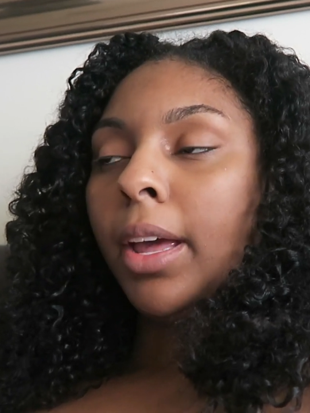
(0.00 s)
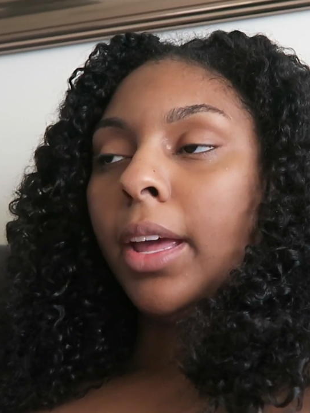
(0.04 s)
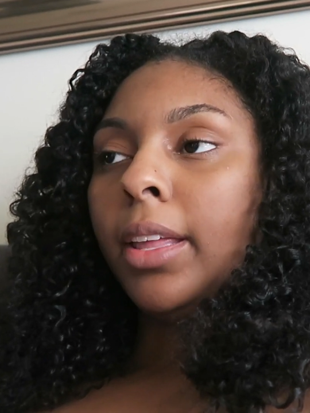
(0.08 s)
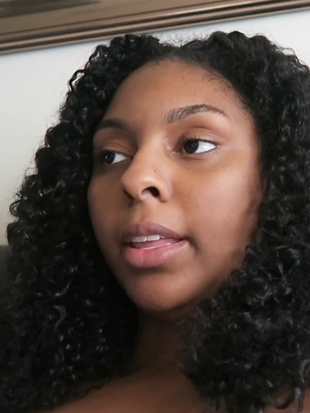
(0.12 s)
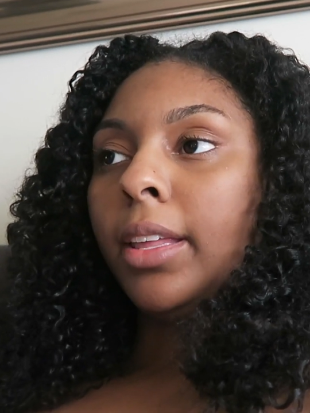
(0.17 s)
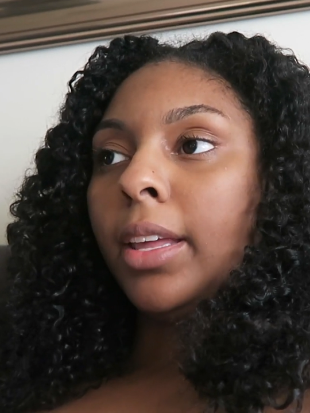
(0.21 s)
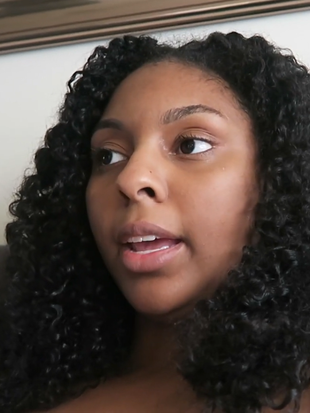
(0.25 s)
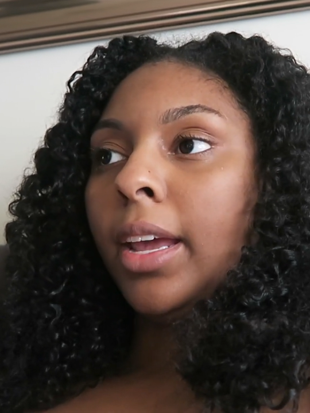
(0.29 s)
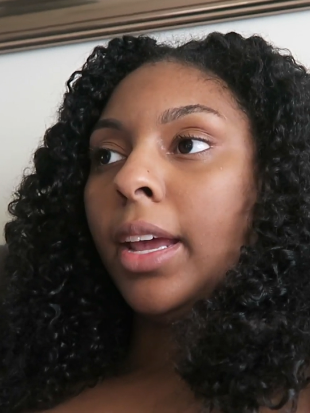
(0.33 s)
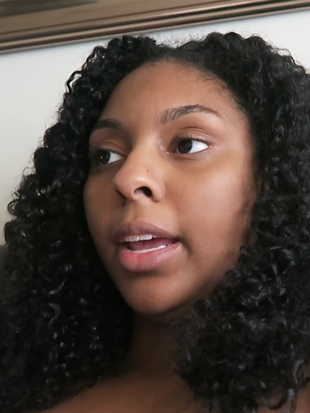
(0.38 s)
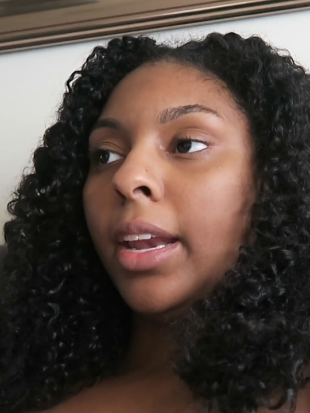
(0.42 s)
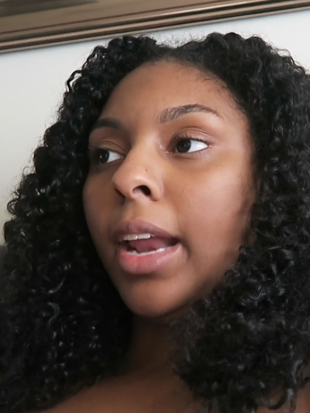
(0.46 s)

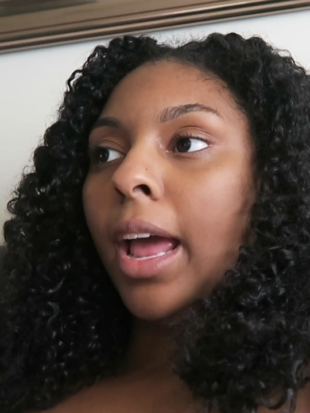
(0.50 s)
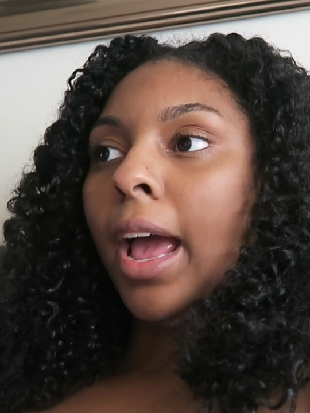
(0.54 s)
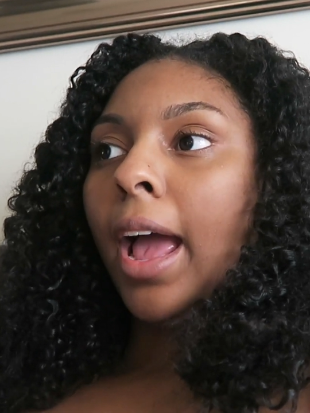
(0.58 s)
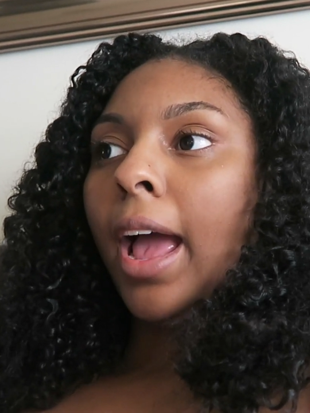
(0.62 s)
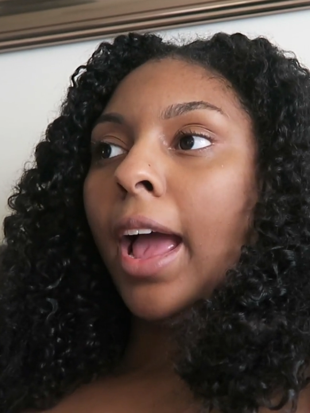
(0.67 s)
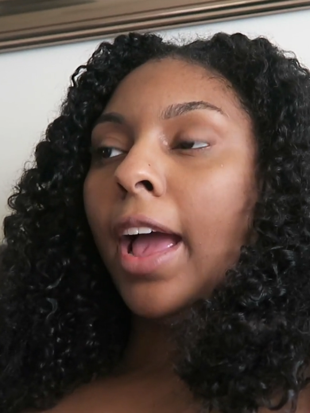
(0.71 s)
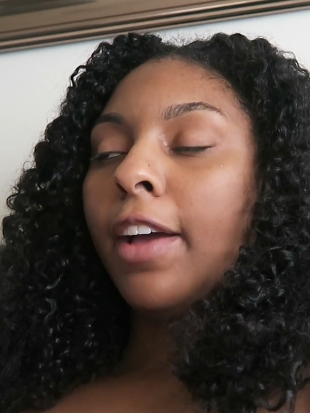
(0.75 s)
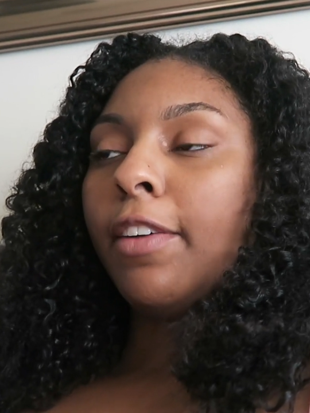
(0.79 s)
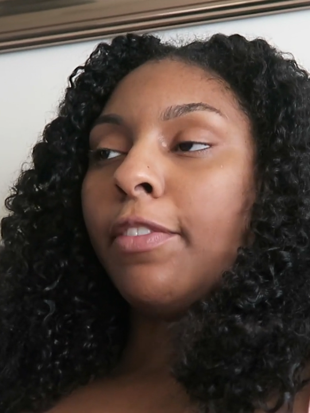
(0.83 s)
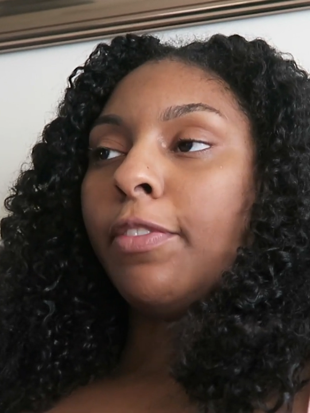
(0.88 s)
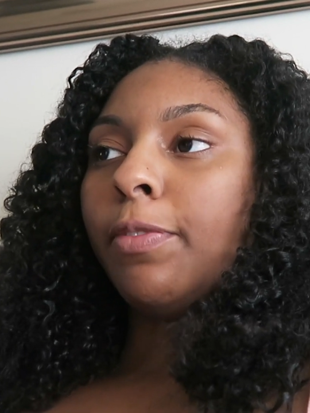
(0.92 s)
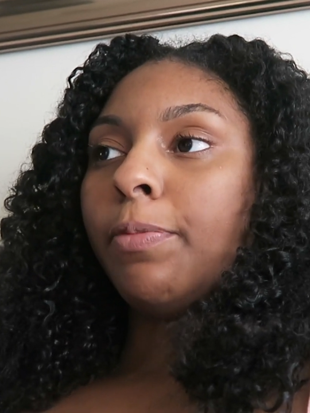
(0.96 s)
And then I
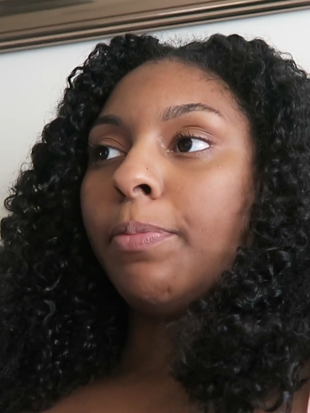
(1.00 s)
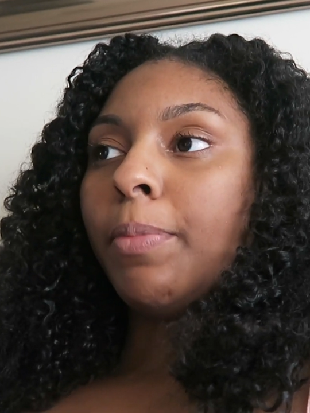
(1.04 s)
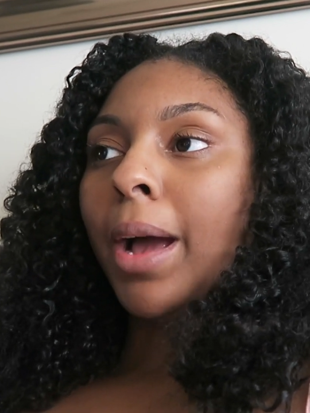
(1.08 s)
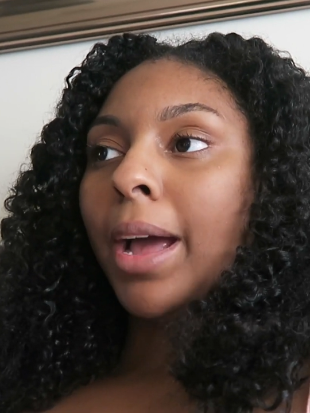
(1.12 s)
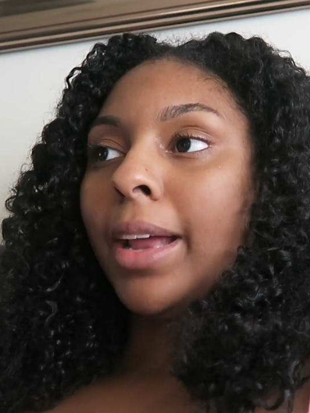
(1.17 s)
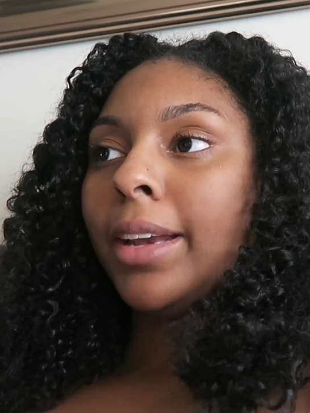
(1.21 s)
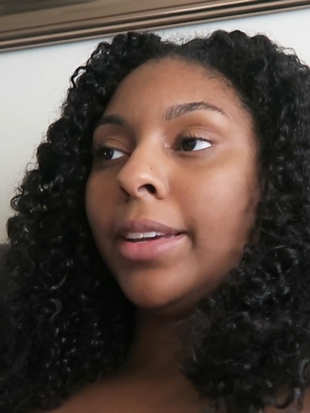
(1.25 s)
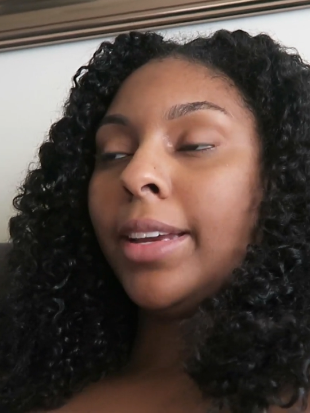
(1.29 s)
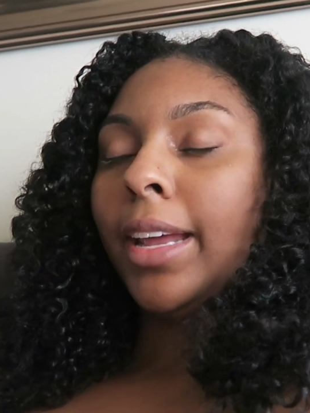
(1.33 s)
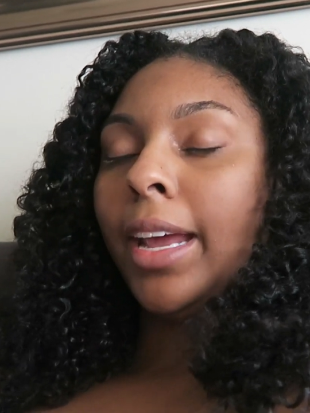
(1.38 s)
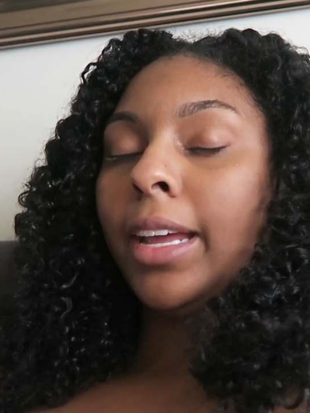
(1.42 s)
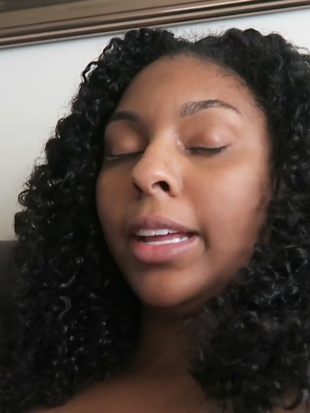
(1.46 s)
have
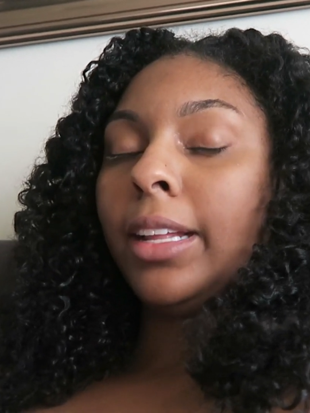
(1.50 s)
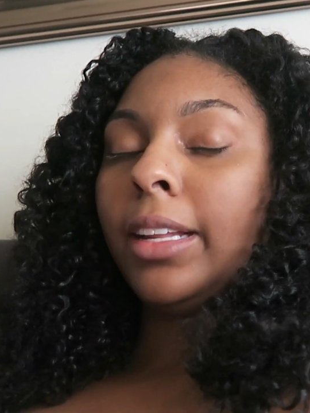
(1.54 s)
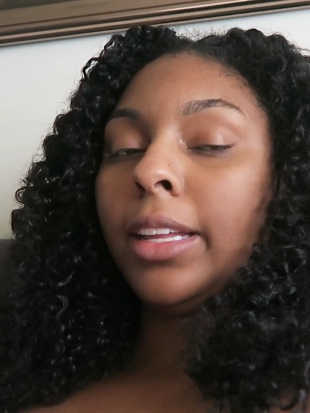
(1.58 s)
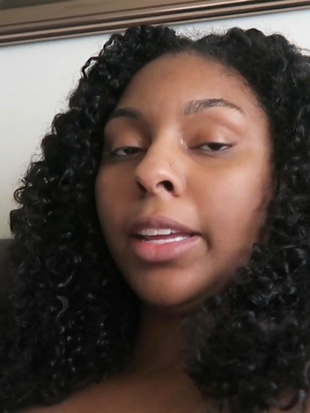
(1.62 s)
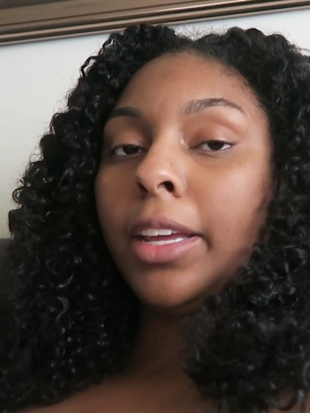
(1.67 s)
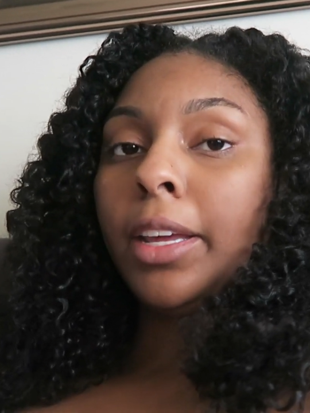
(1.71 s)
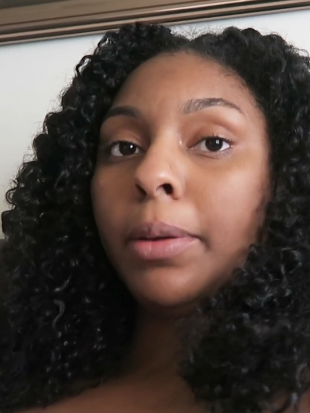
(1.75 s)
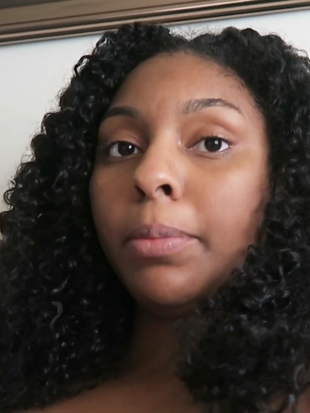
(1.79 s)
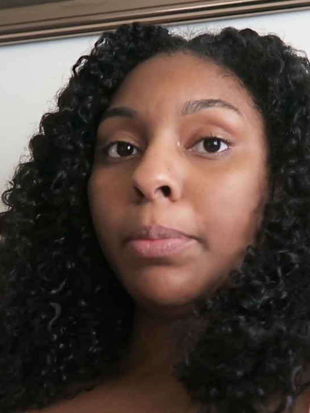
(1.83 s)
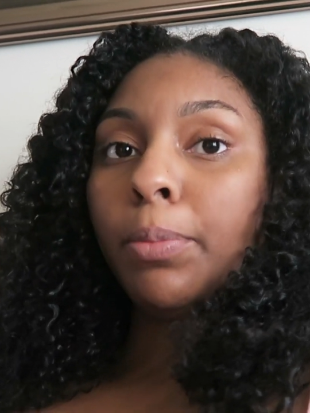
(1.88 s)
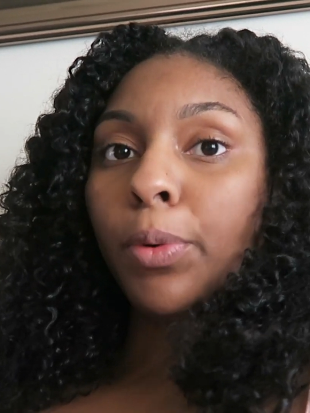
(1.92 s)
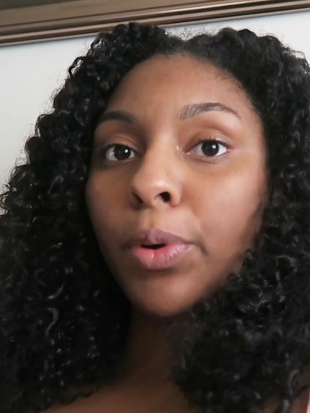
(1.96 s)
my
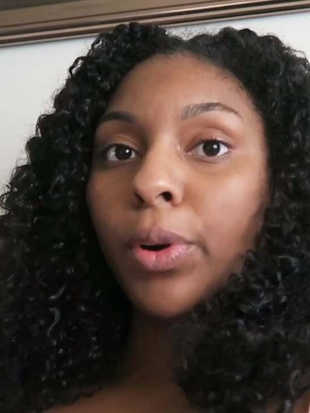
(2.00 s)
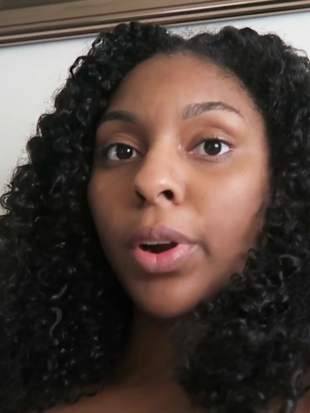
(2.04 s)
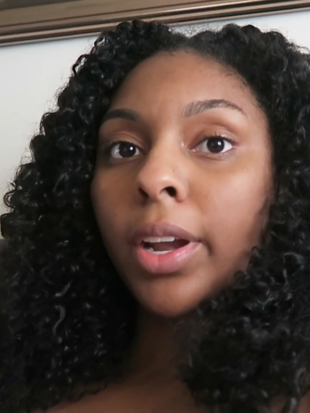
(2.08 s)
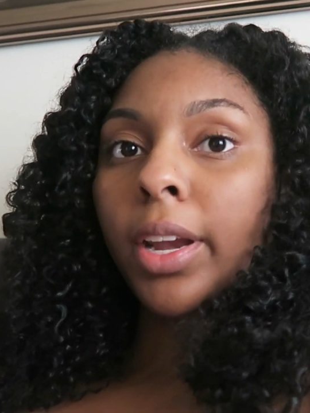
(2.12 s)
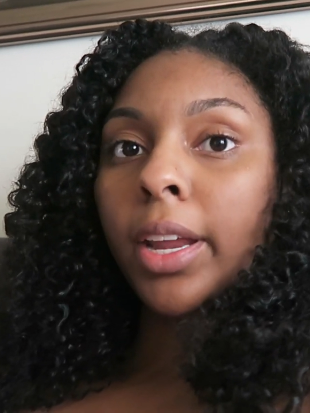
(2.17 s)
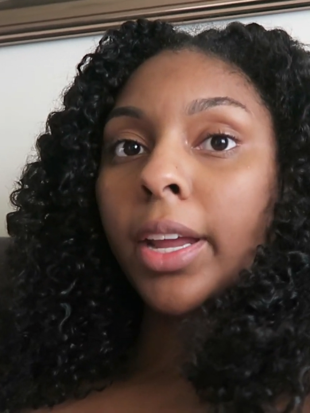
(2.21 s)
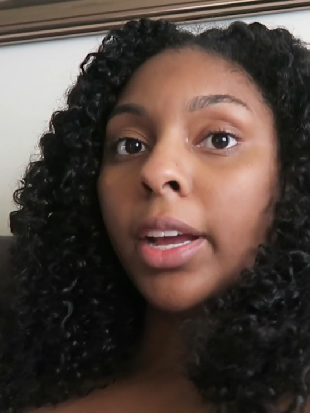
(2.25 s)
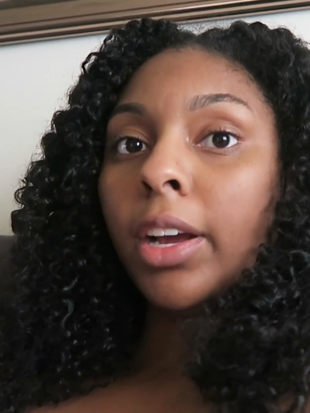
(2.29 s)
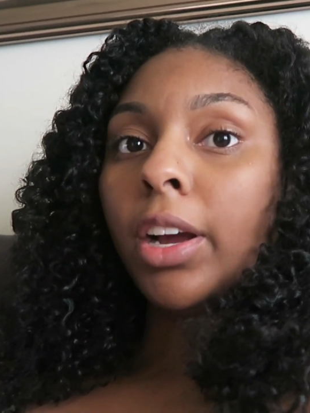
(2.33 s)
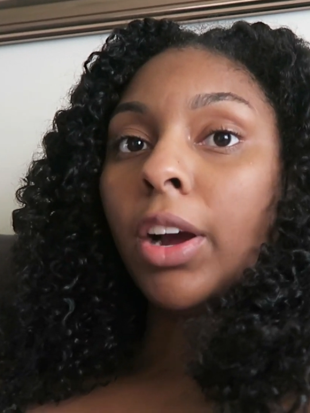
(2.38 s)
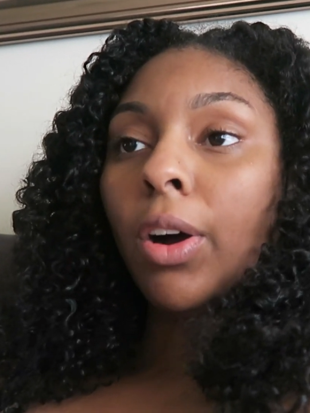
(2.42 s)
daily morning